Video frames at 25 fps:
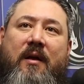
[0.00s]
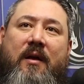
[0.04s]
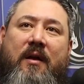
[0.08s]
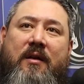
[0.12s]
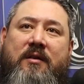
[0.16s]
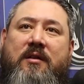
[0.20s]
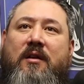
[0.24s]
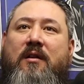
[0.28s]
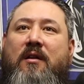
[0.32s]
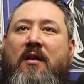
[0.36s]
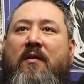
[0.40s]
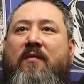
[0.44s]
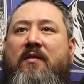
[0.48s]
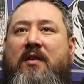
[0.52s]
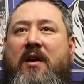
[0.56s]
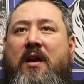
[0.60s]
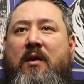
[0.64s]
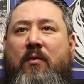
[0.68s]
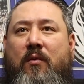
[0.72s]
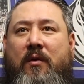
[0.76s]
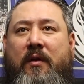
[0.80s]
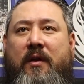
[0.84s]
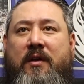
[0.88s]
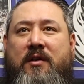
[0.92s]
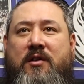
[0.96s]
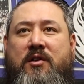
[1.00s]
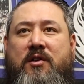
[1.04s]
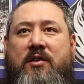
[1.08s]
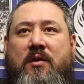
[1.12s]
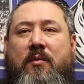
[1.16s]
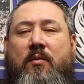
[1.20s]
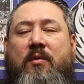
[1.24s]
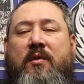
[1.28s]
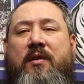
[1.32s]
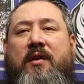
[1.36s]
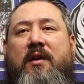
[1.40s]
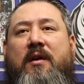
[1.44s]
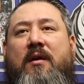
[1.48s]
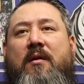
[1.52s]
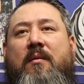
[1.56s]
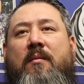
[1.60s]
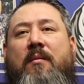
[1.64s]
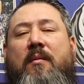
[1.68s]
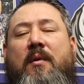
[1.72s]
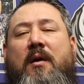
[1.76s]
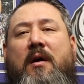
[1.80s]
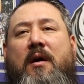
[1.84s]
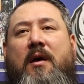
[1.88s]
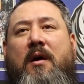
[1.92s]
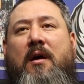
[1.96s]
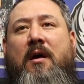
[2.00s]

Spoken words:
It's a love and hate relationship with him.